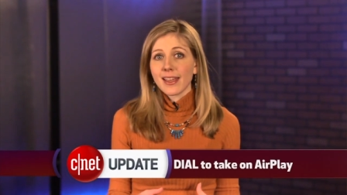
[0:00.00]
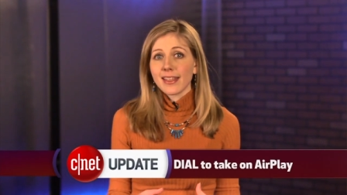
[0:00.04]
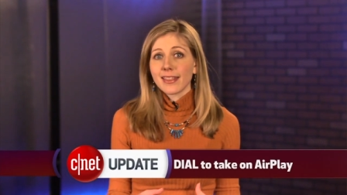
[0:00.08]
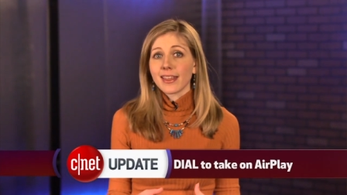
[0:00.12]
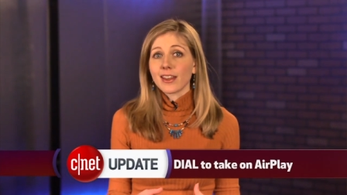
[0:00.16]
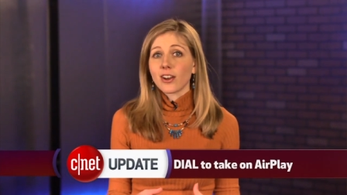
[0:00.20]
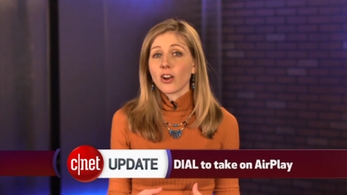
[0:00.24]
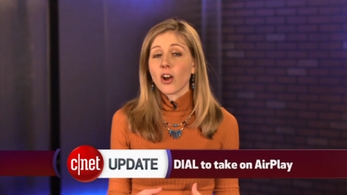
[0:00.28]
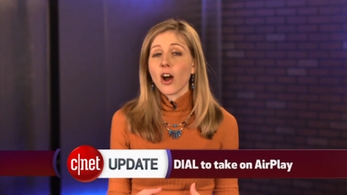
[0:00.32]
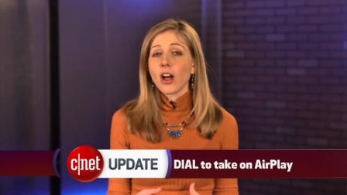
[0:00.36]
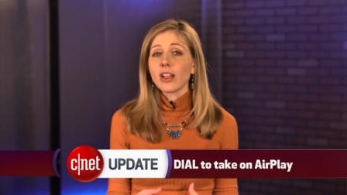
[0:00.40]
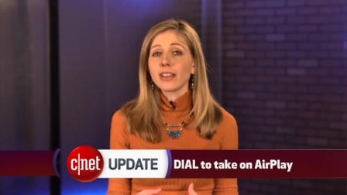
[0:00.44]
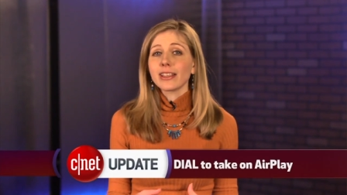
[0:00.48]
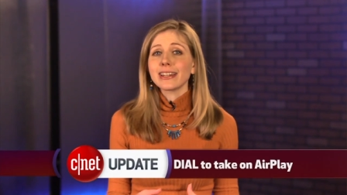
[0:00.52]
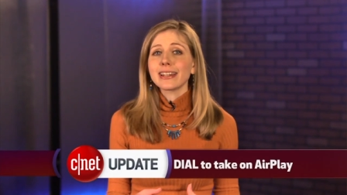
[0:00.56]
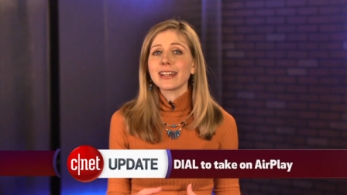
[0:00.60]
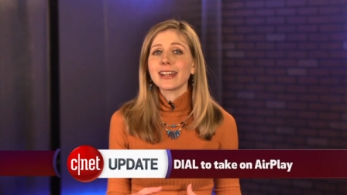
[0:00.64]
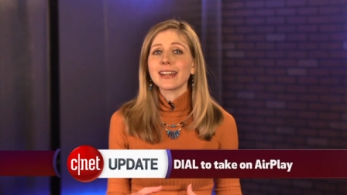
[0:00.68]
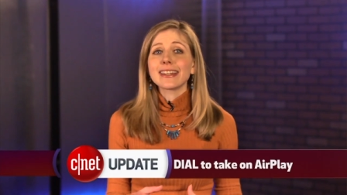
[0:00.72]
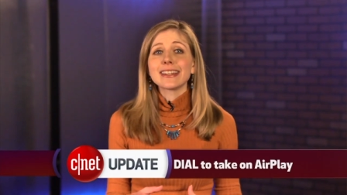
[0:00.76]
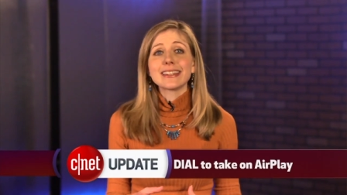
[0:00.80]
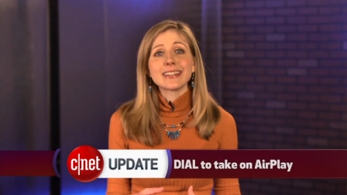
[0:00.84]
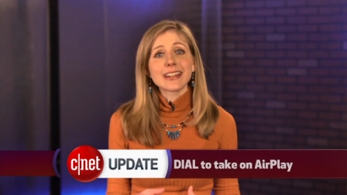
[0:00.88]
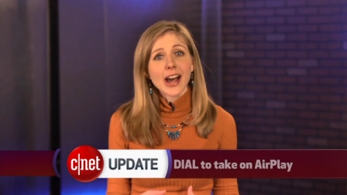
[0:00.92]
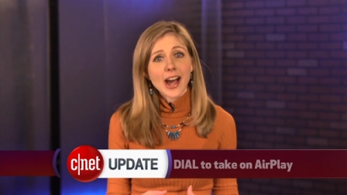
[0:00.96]
They call
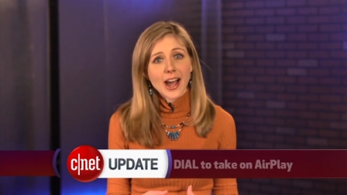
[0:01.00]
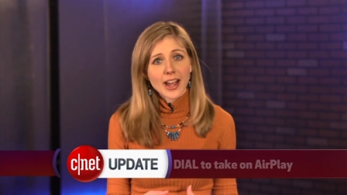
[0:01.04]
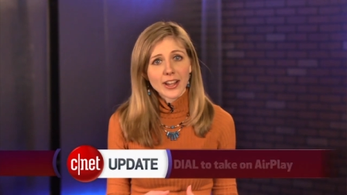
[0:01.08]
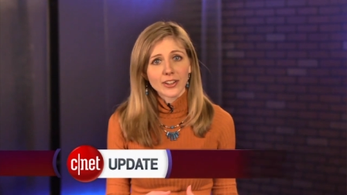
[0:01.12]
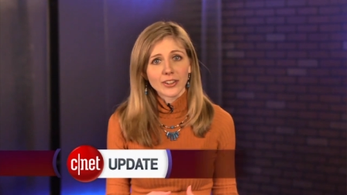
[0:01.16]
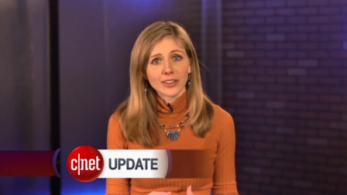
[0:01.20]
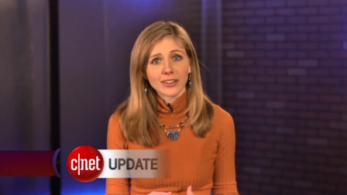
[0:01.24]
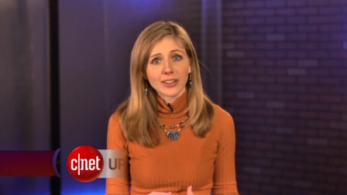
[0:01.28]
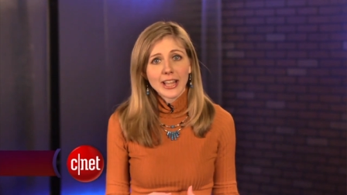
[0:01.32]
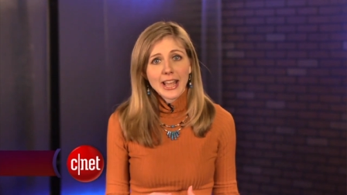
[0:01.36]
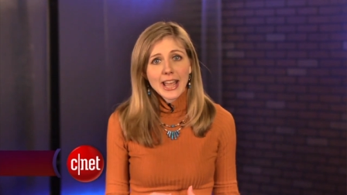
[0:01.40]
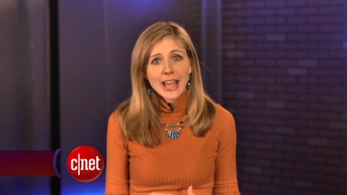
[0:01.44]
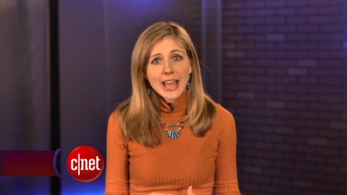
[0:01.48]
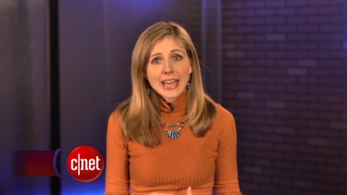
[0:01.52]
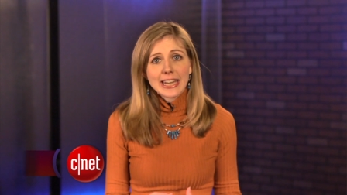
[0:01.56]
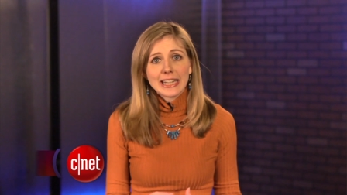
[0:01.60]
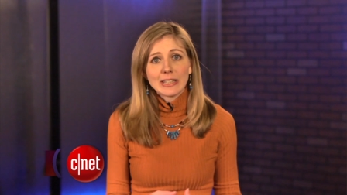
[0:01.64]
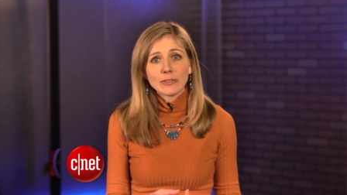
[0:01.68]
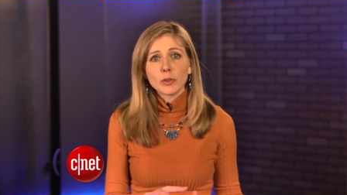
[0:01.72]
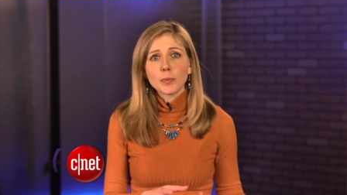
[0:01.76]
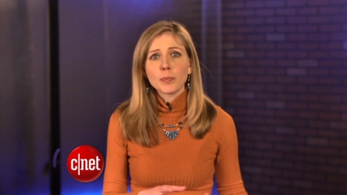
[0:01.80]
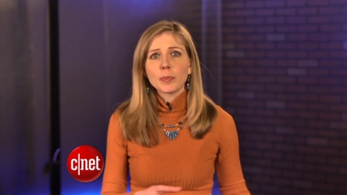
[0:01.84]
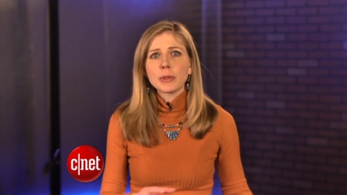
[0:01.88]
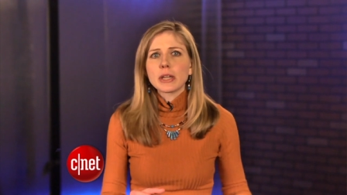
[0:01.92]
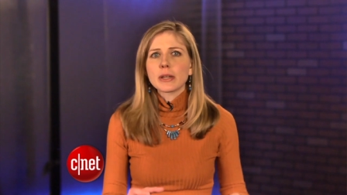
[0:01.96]
it Dial, and
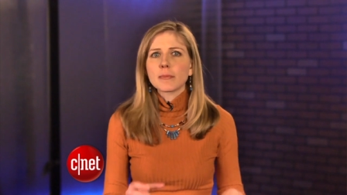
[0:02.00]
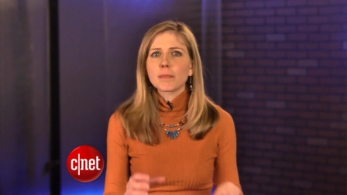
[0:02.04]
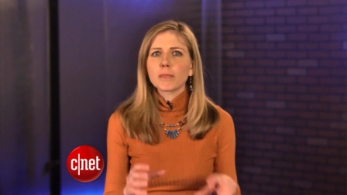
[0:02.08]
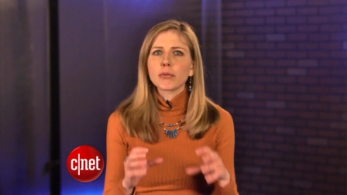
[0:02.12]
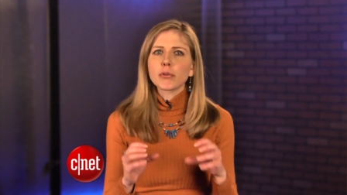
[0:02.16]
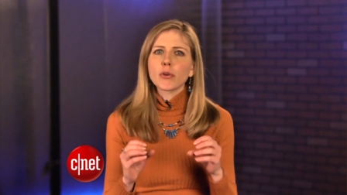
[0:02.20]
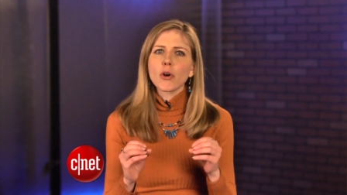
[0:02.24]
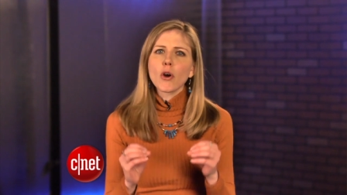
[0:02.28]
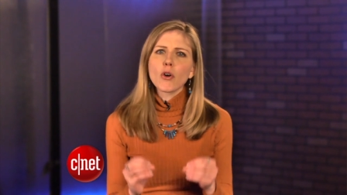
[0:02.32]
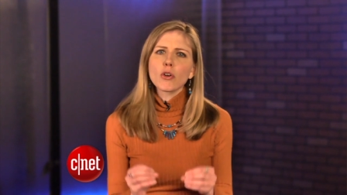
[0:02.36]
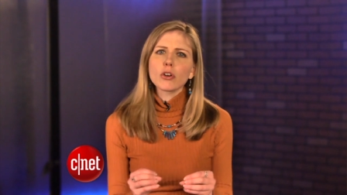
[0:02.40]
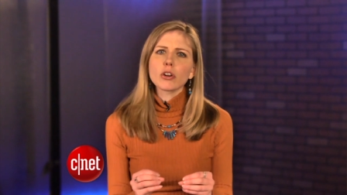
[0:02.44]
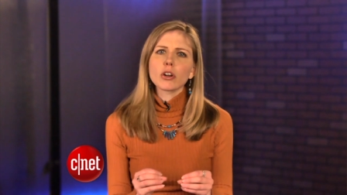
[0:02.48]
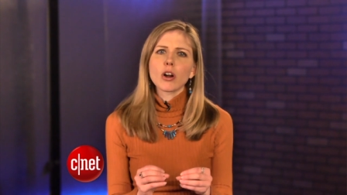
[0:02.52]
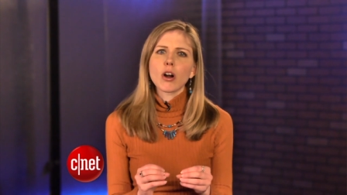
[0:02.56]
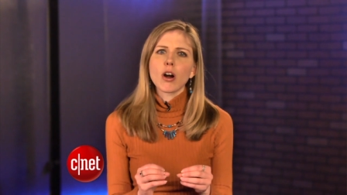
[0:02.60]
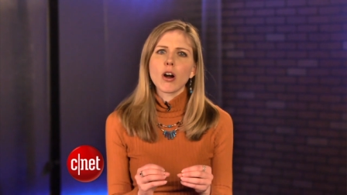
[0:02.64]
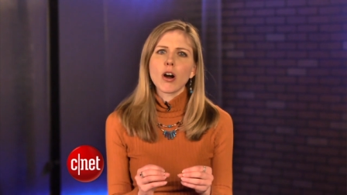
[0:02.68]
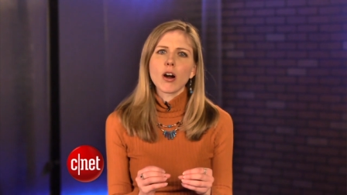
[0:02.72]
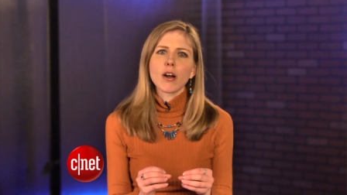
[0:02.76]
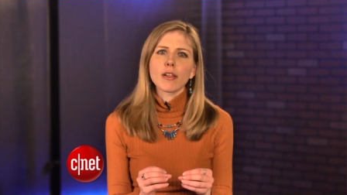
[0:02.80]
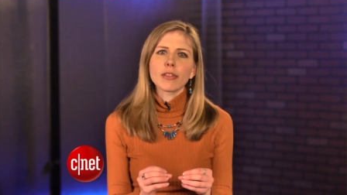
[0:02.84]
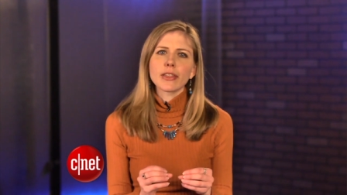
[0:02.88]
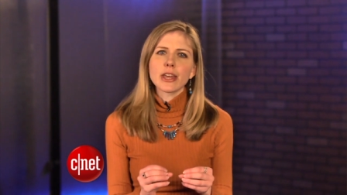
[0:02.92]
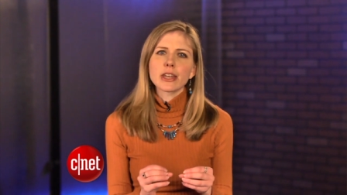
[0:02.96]
it would be a
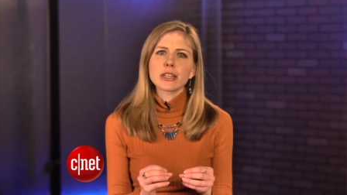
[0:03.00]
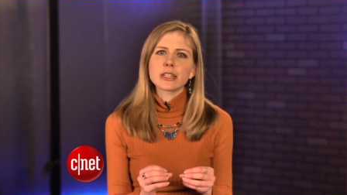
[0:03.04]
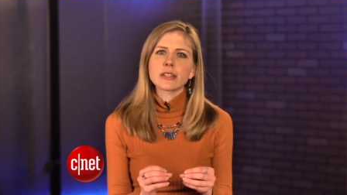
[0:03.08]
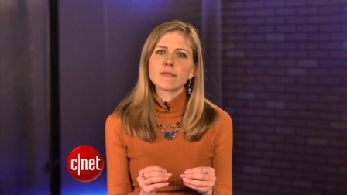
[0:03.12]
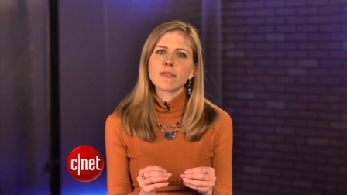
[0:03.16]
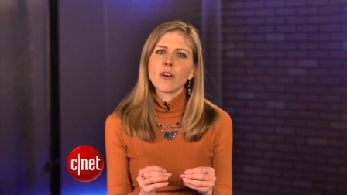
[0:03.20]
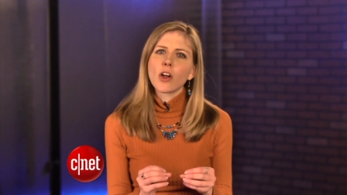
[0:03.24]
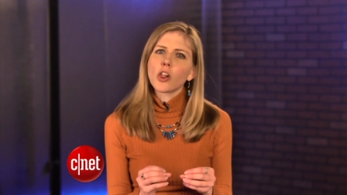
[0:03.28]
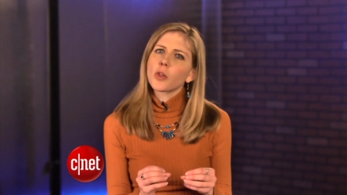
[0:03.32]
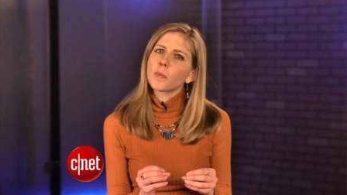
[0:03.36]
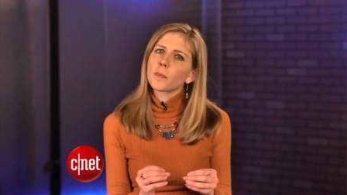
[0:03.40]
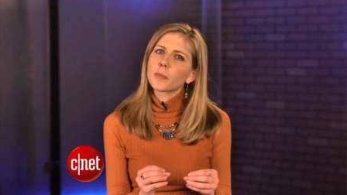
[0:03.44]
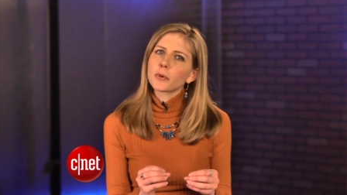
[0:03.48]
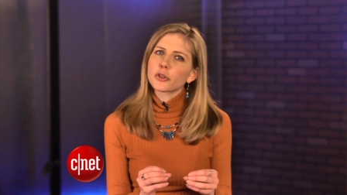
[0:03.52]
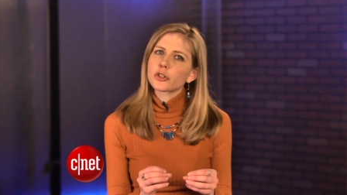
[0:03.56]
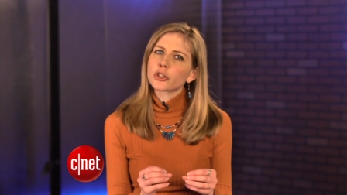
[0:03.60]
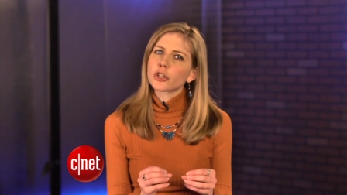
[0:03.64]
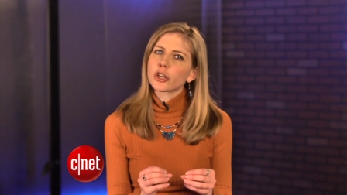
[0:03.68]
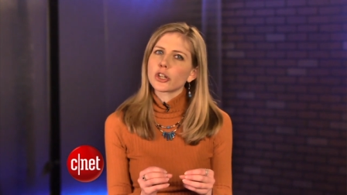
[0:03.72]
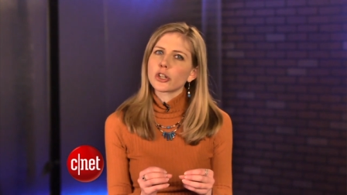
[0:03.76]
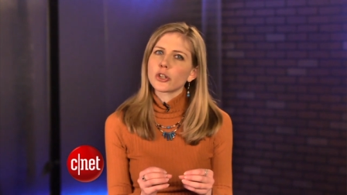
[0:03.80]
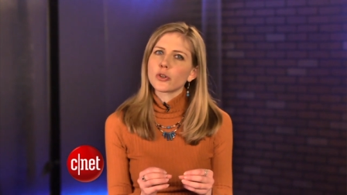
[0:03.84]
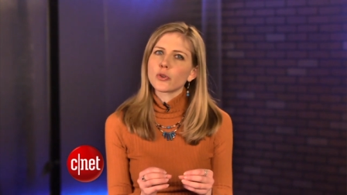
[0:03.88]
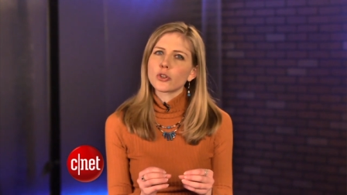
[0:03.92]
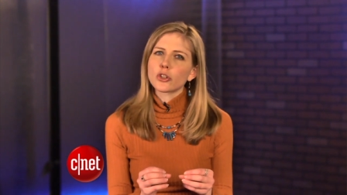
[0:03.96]
protocol that developers
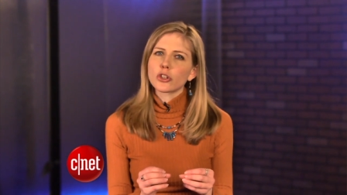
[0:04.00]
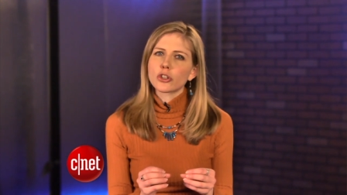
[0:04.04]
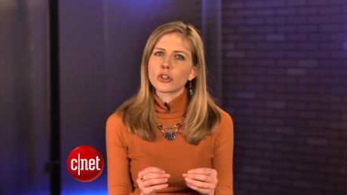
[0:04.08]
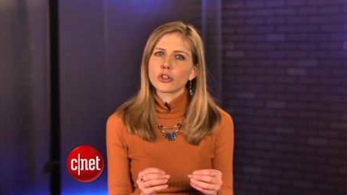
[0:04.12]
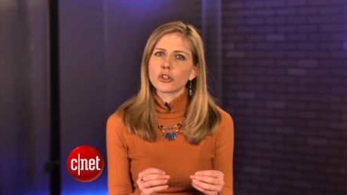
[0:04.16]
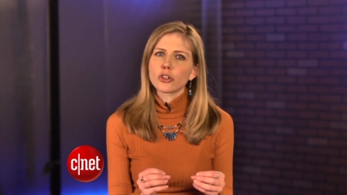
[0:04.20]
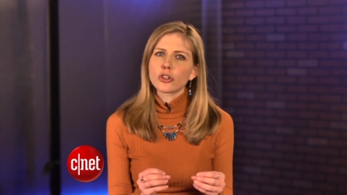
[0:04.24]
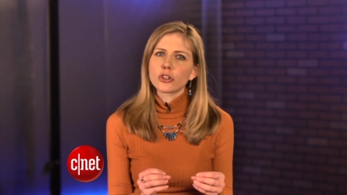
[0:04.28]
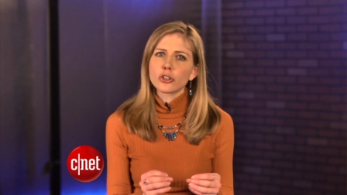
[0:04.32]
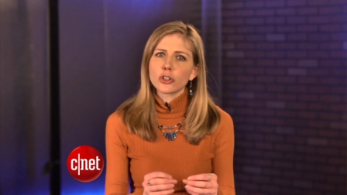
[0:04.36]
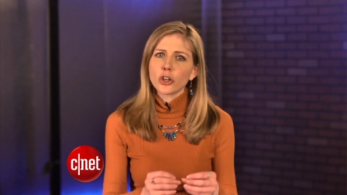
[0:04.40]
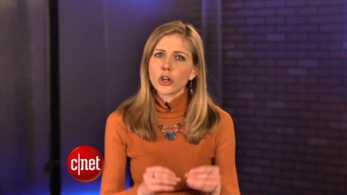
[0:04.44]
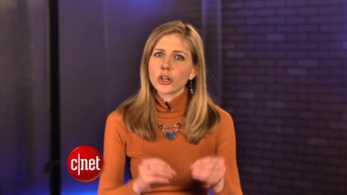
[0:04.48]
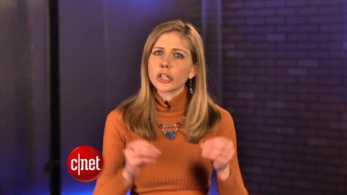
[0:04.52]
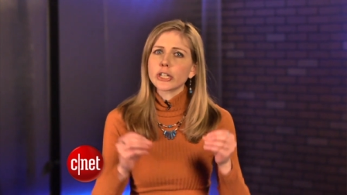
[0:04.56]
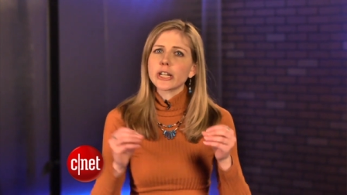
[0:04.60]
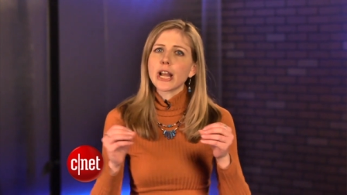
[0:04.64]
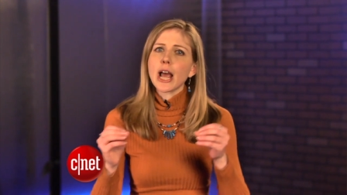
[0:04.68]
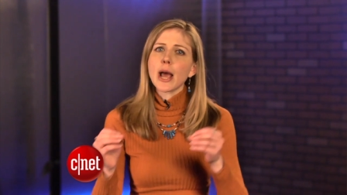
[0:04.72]
can use to start an